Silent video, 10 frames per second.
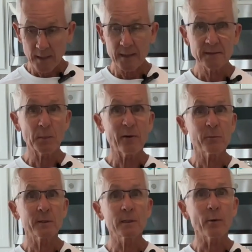And some of them
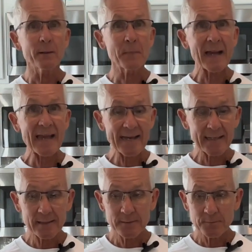are going
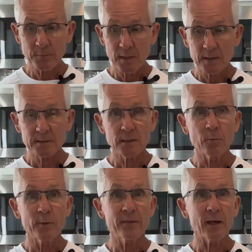bad. So
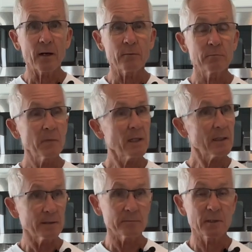we thought,
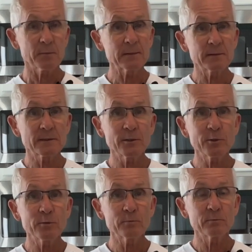make some
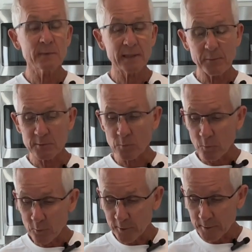soup, keep us
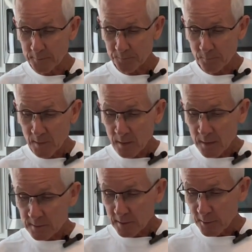warm.
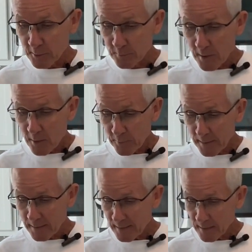So right
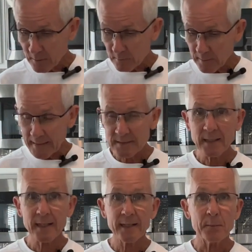now, last
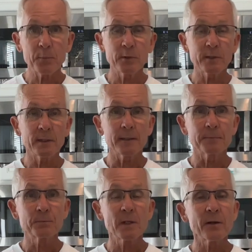night I put
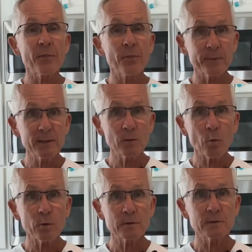
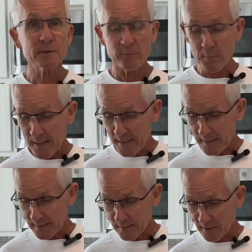3/4 of a
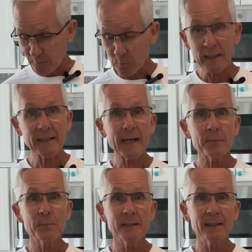bag of
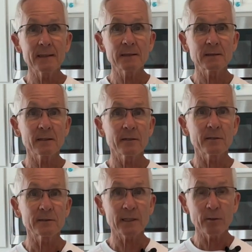black-eyed peas and they're
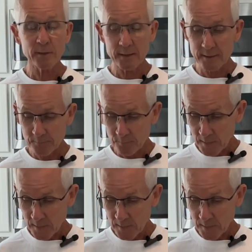soaking